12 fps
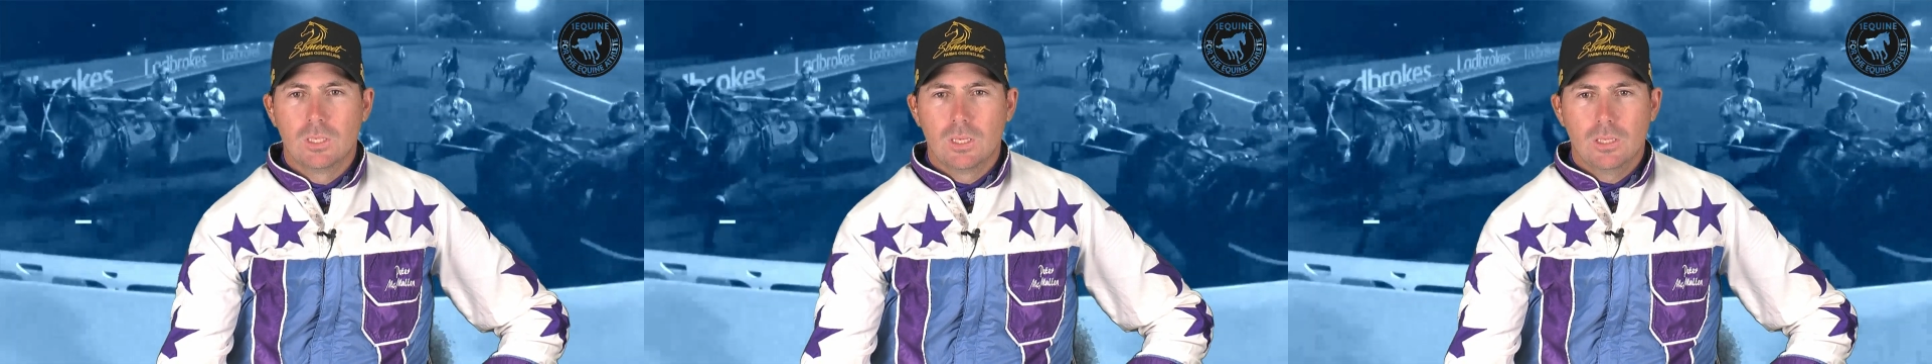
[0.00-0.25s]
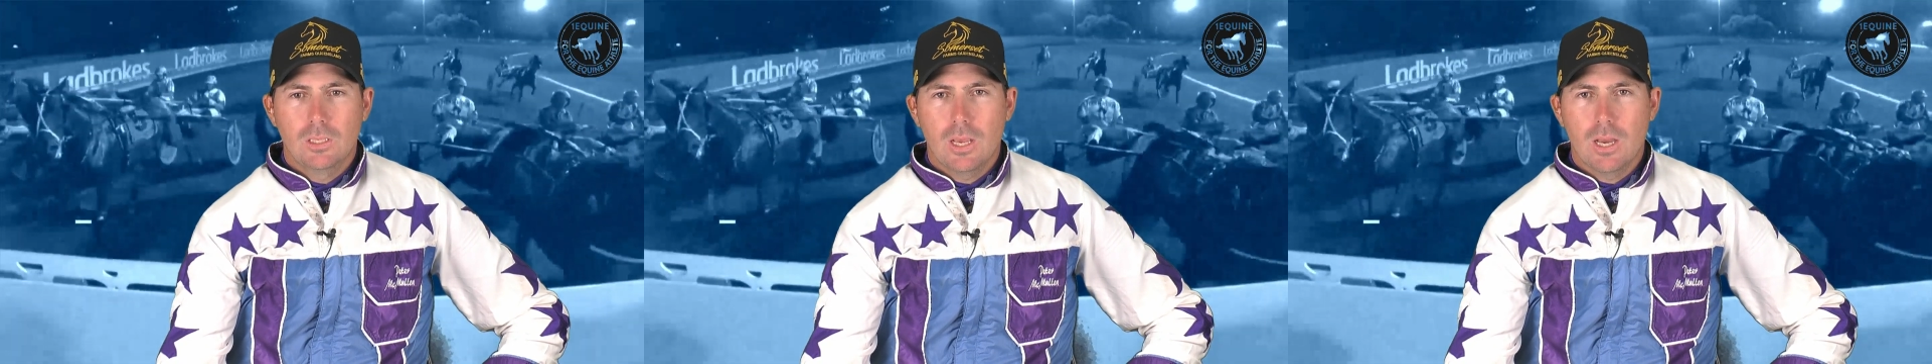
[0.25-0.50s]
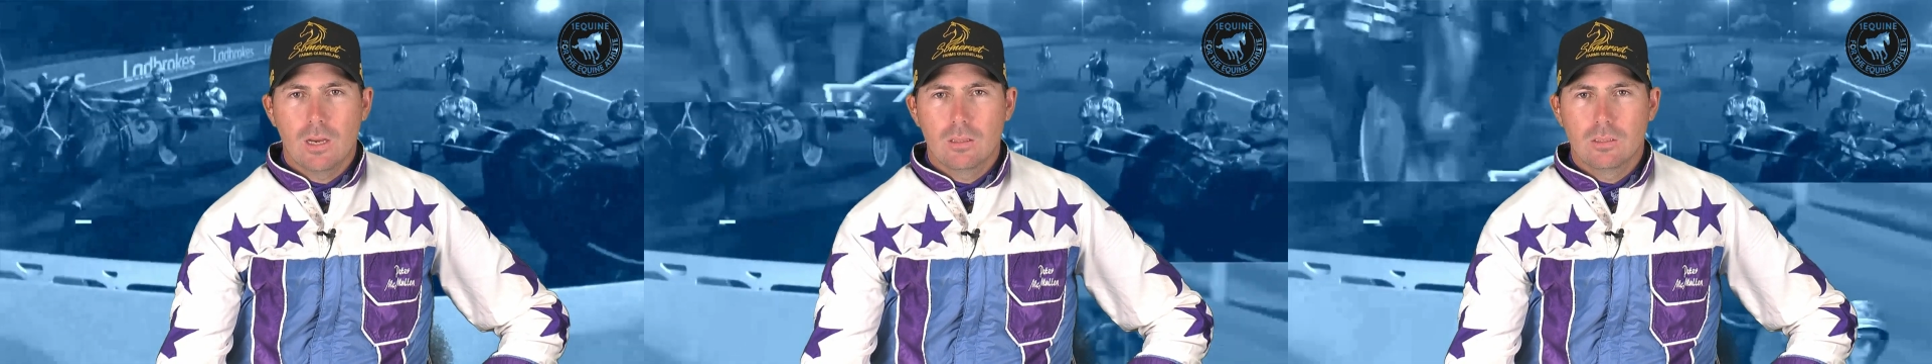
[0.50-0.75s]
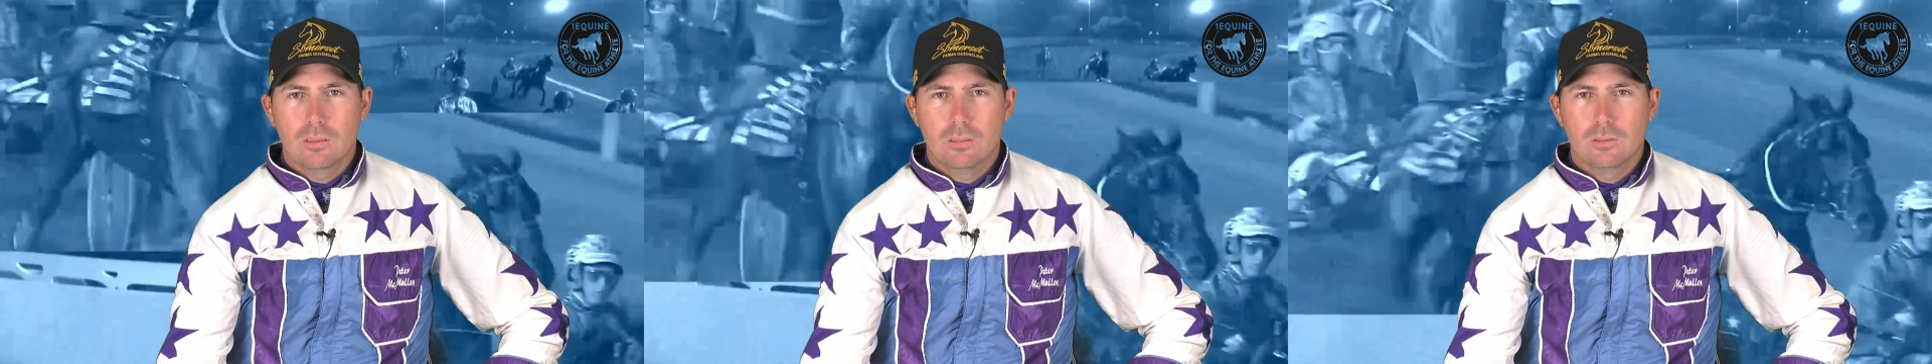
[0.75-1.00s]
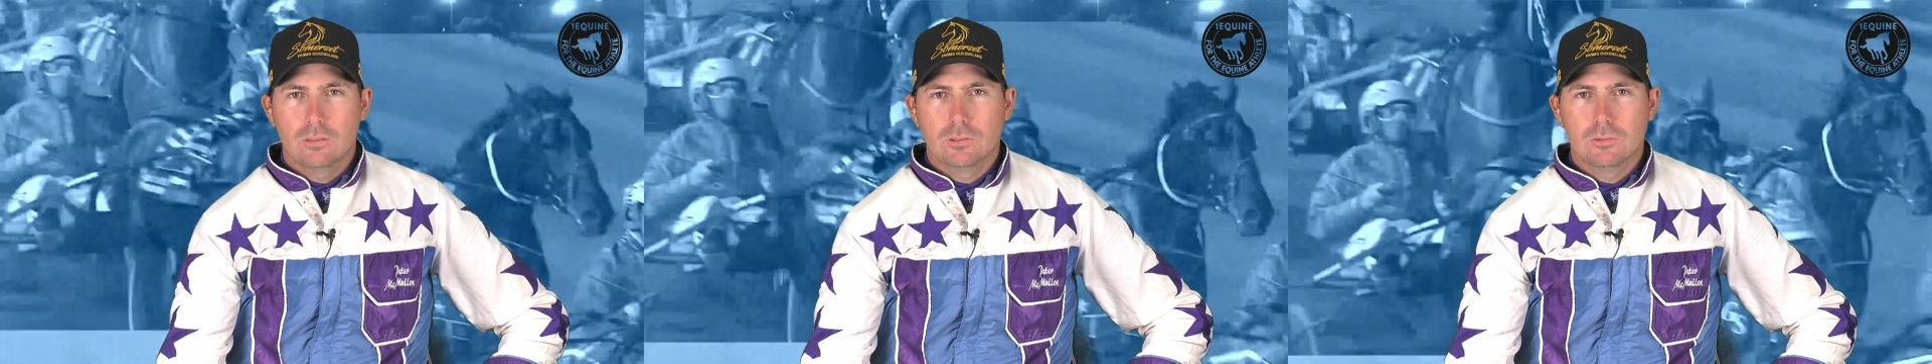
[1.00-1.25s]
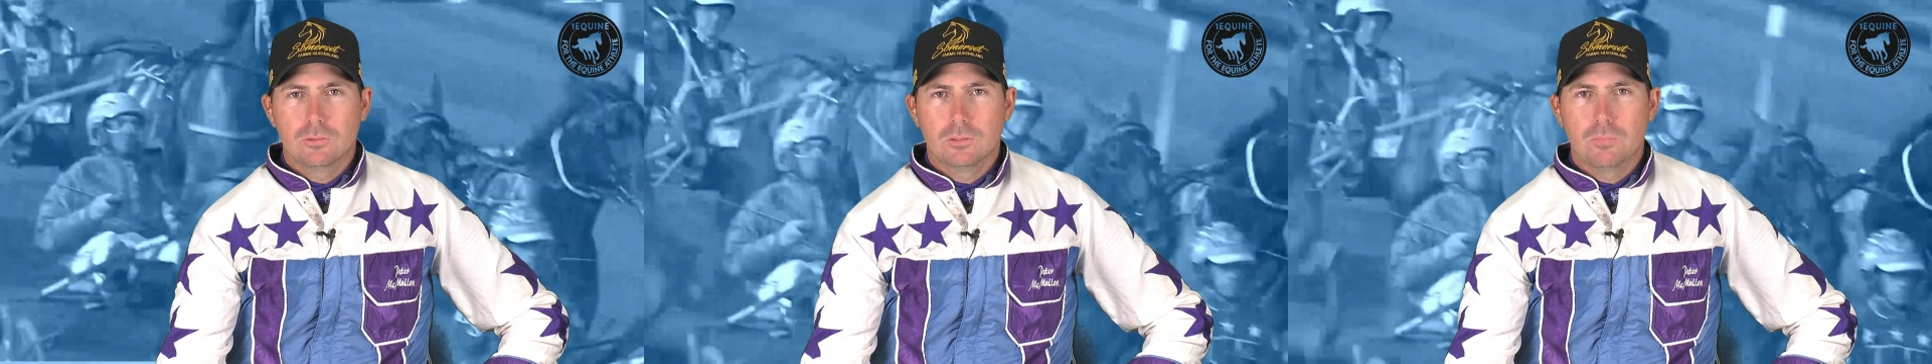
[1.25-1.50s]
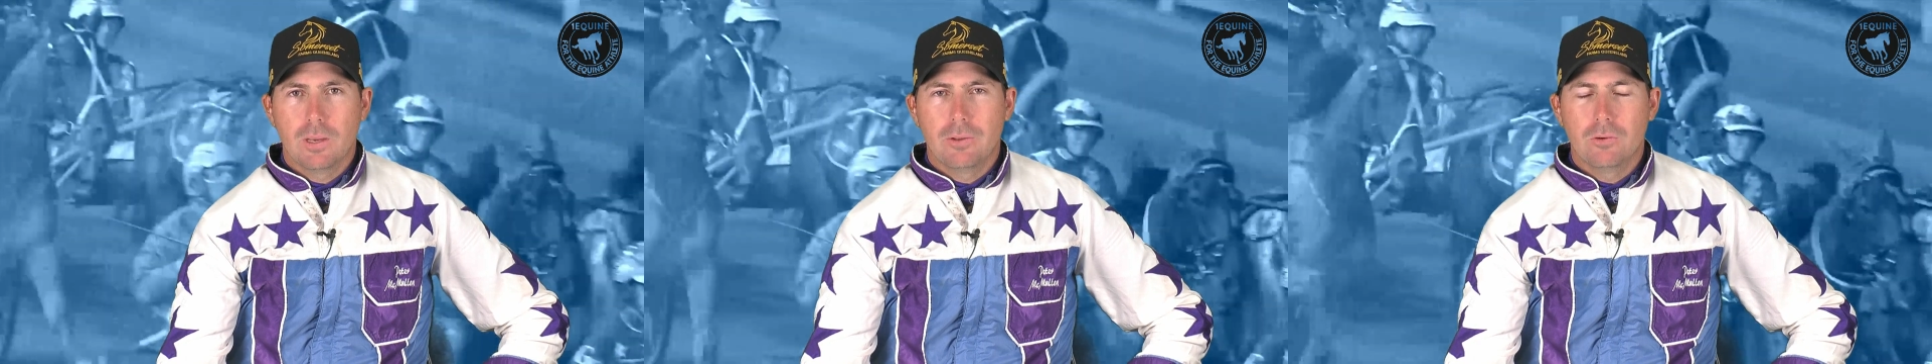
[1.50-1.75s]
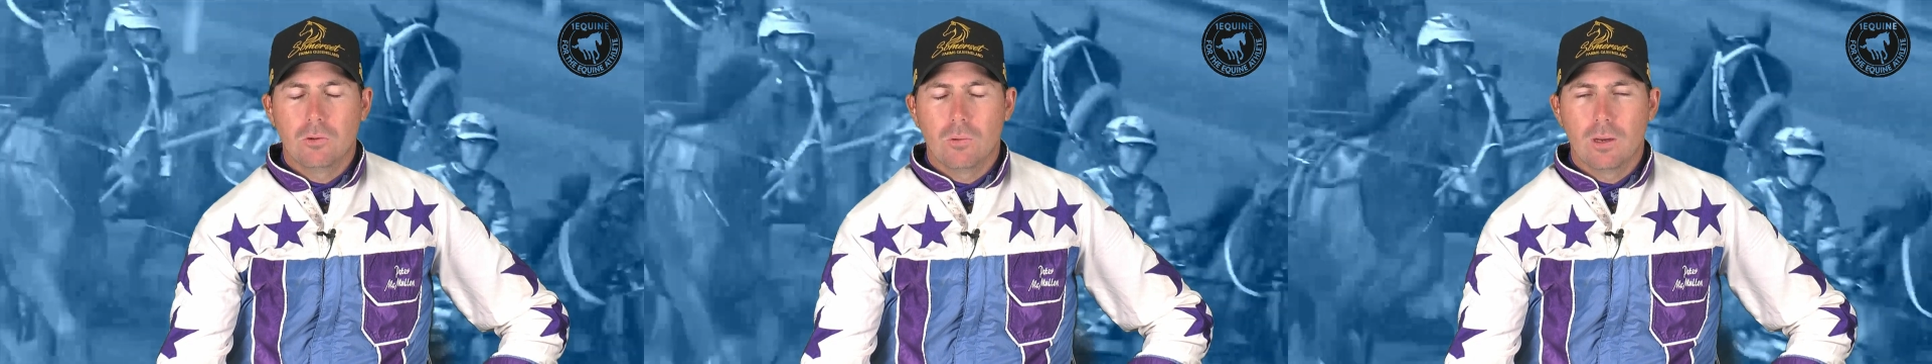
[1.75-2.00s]
Yeah, it's good speed
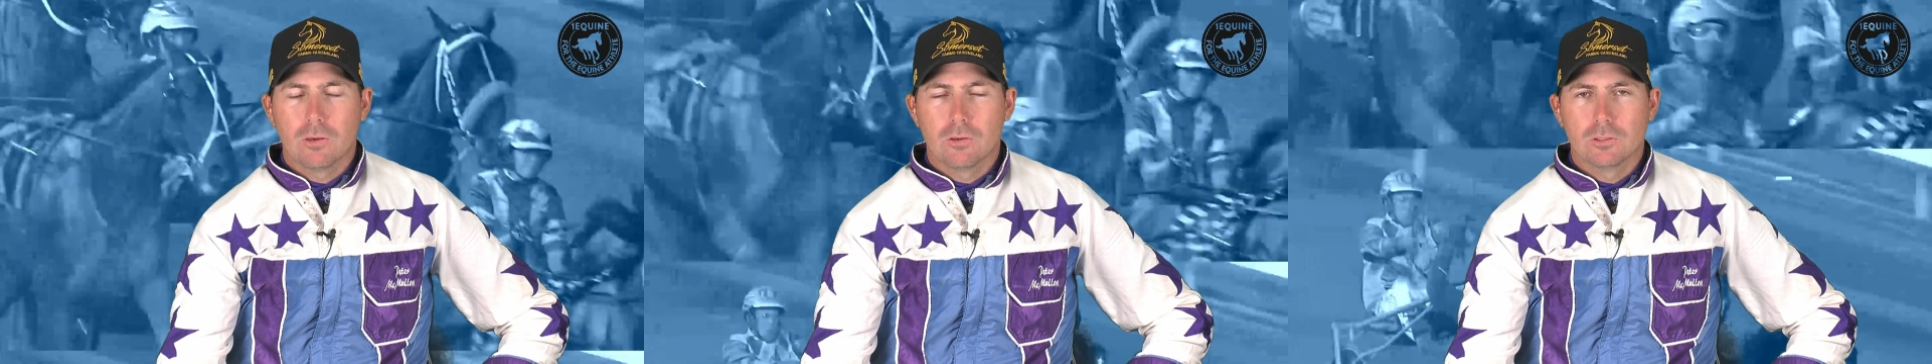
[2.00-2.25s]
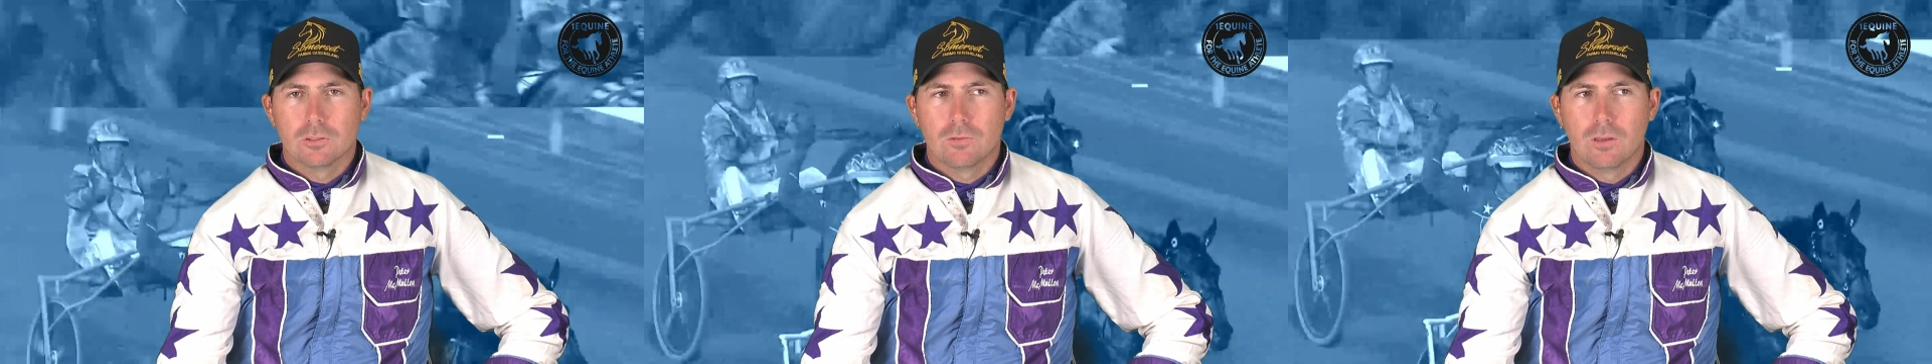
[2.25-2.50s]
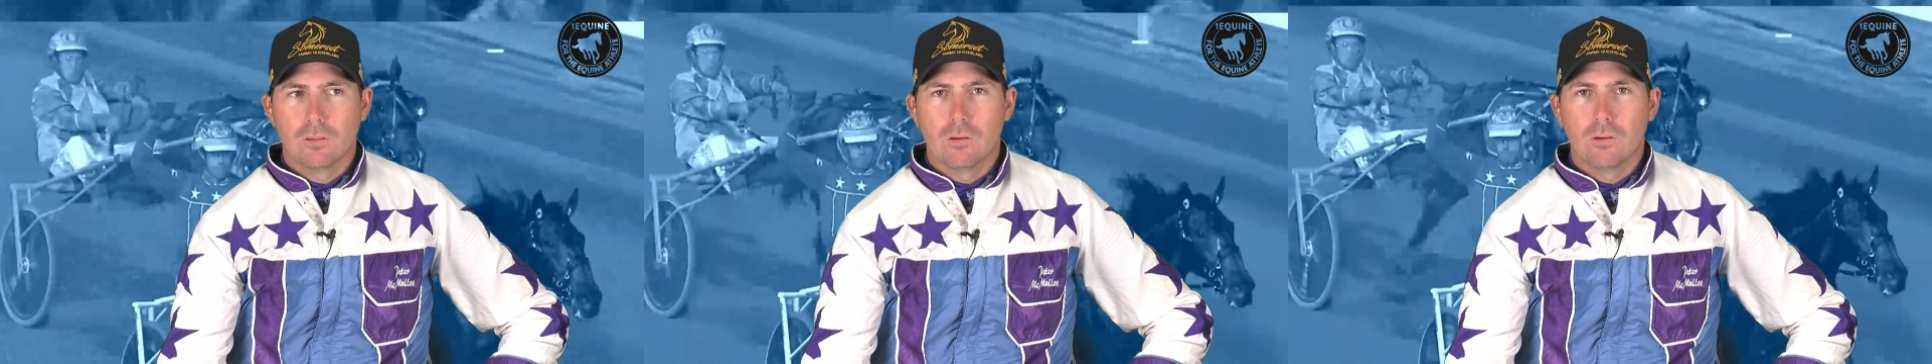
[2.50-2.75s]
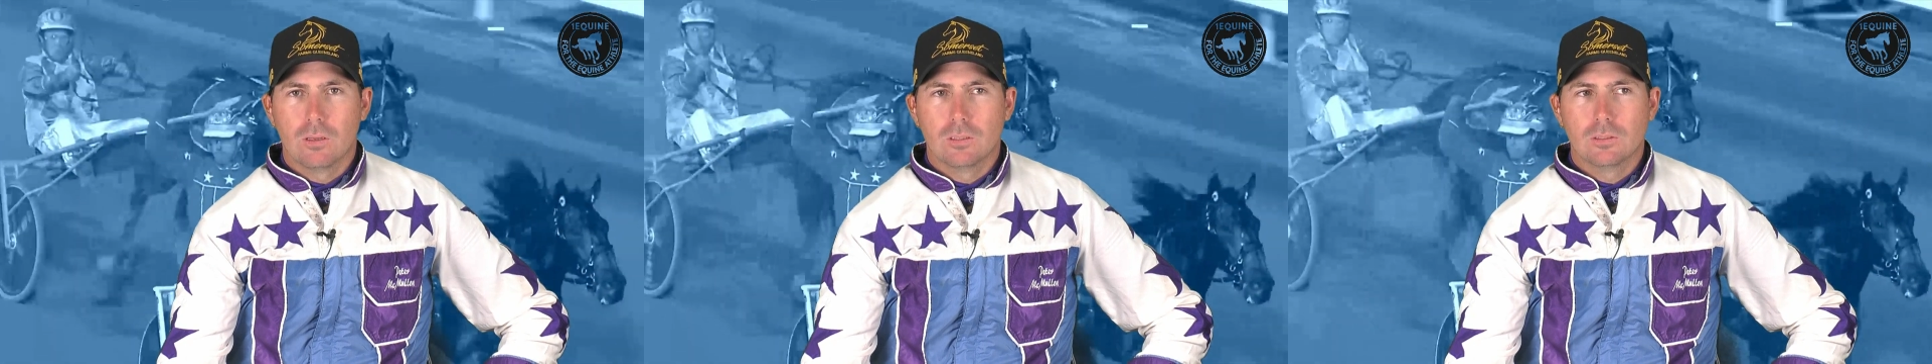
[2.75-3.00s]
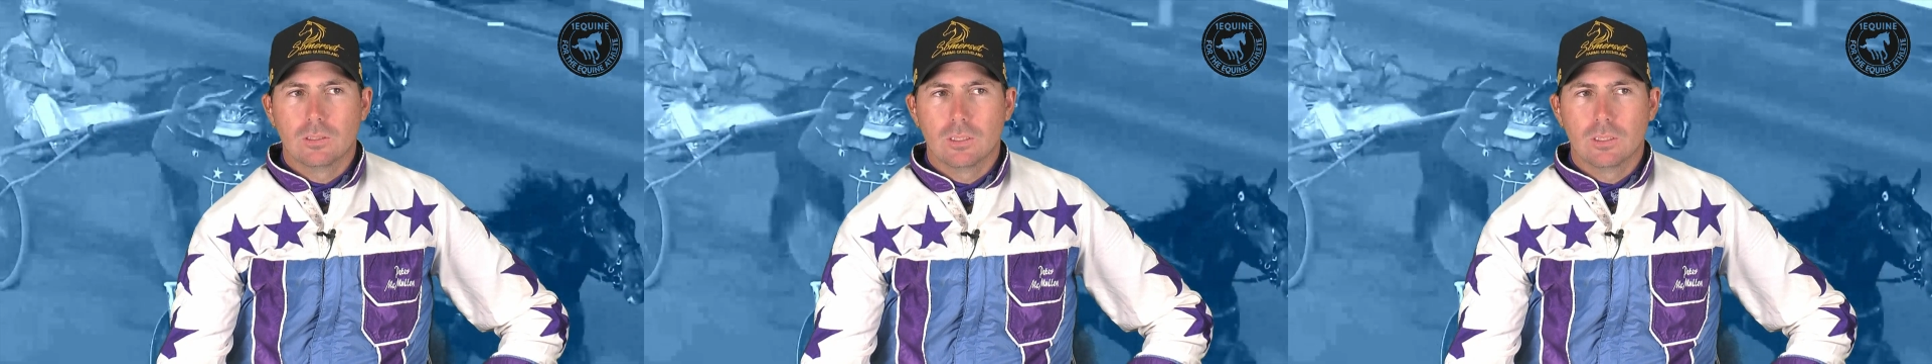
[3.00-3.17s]
all the way across the front line, and